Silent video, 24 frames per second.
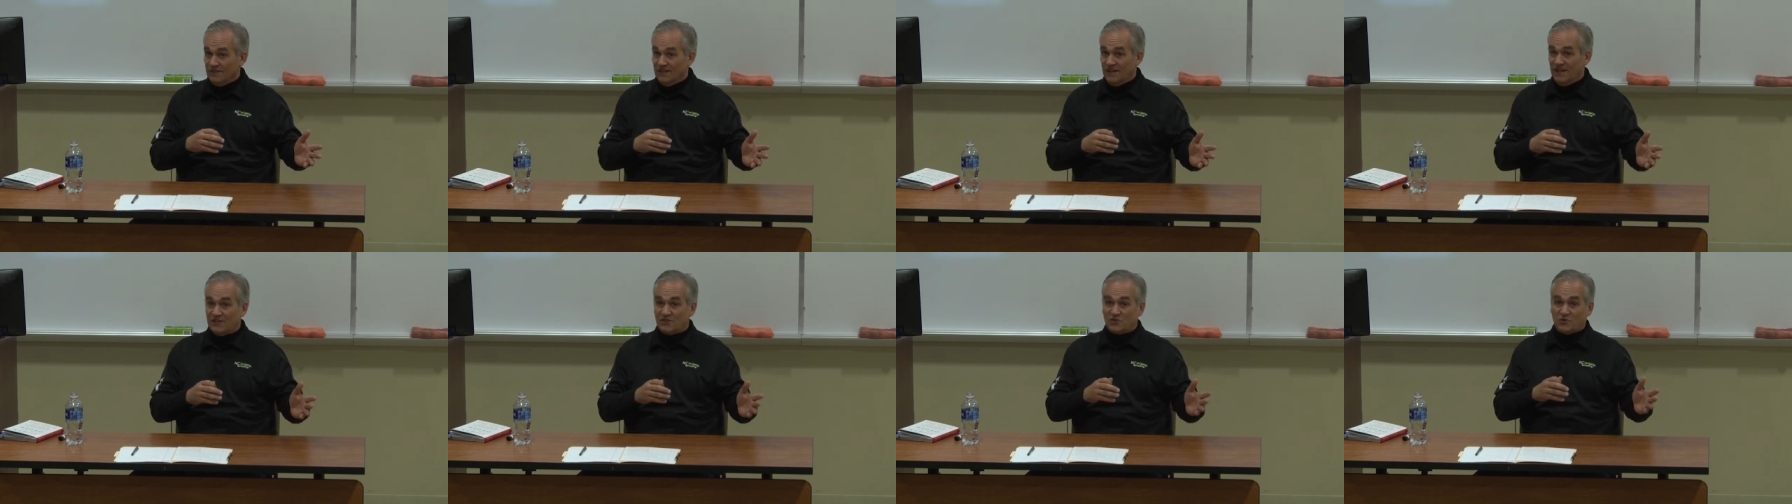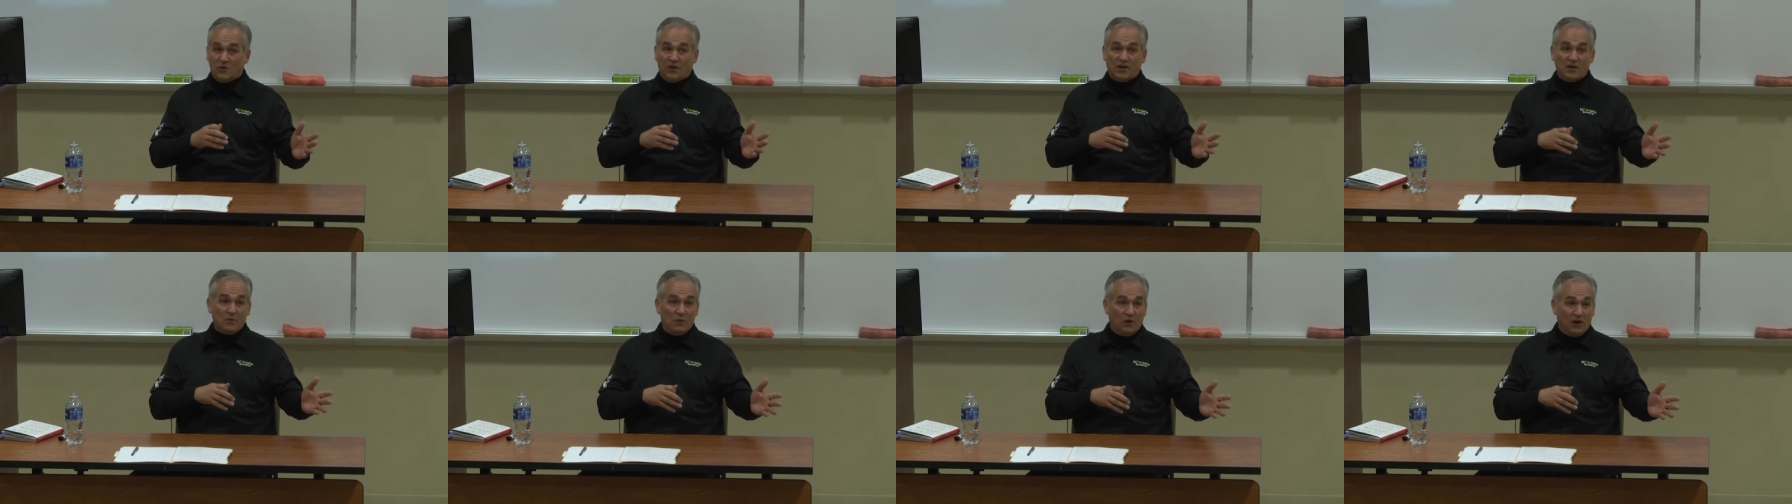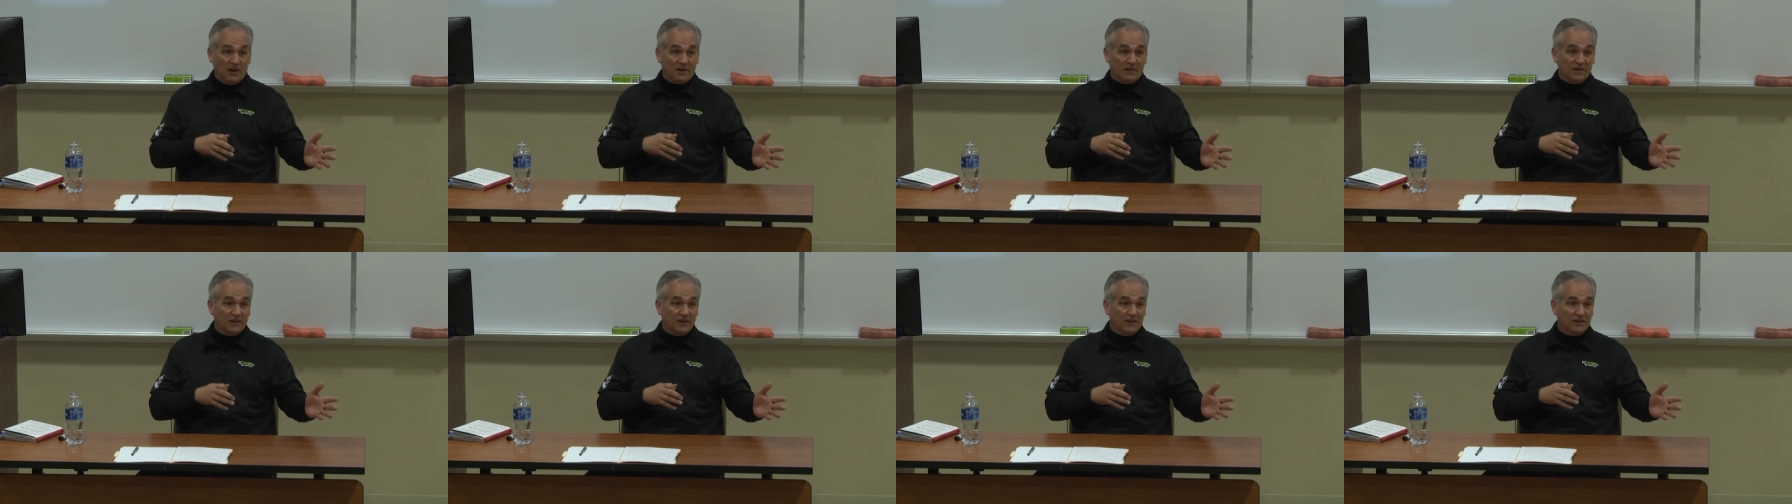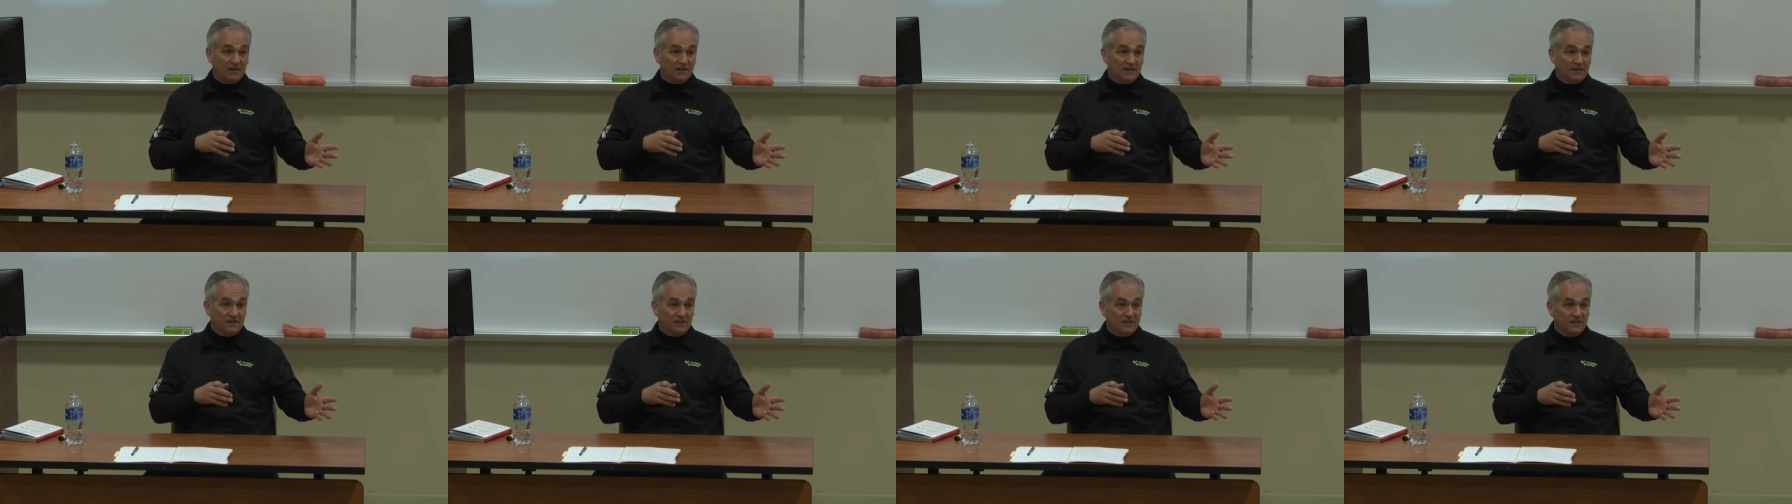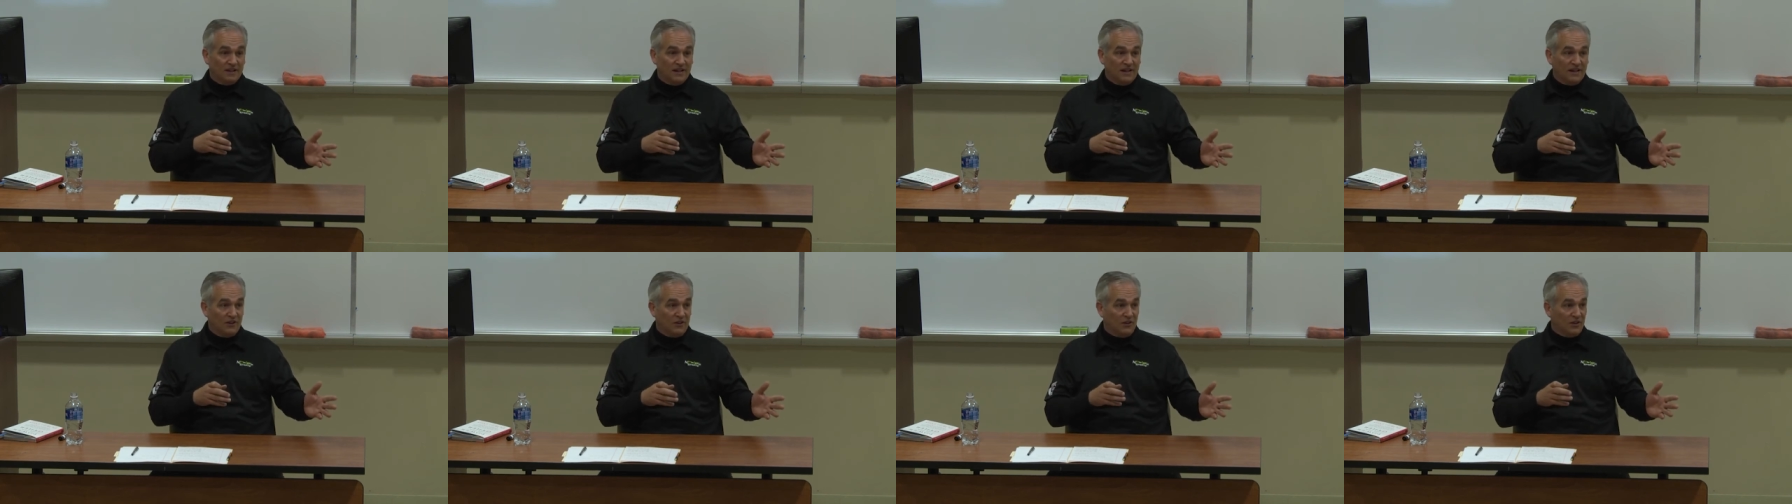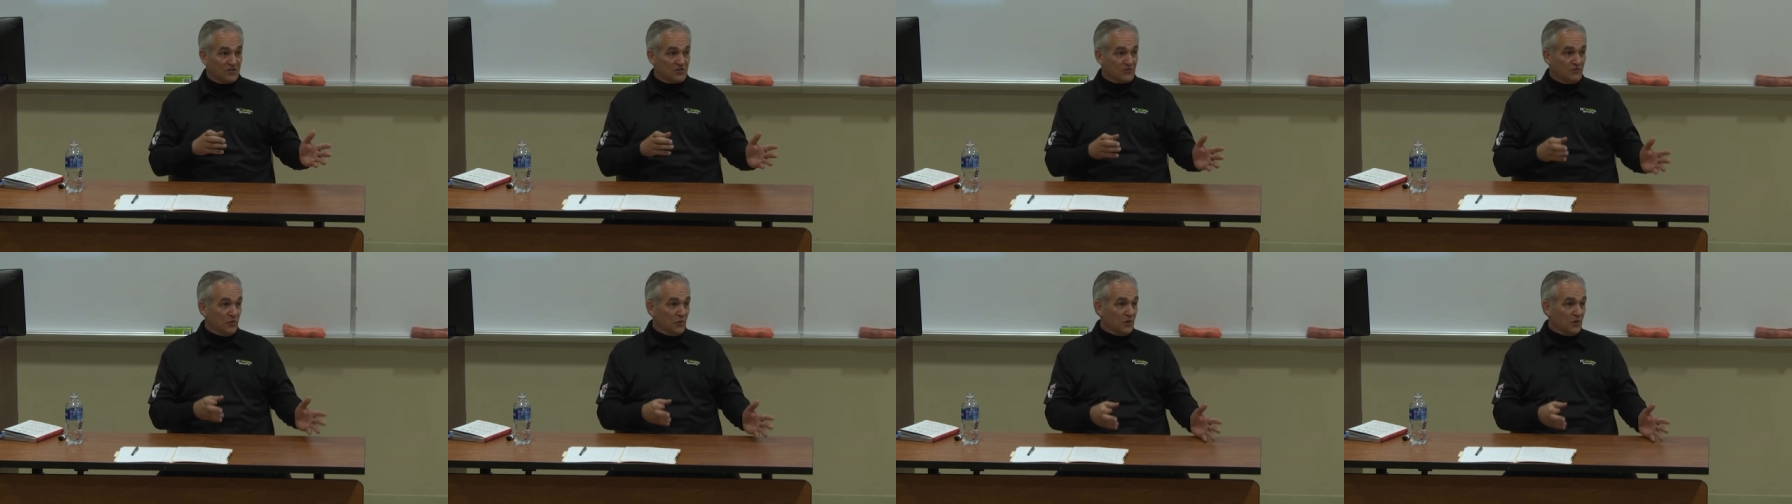At 21, I lost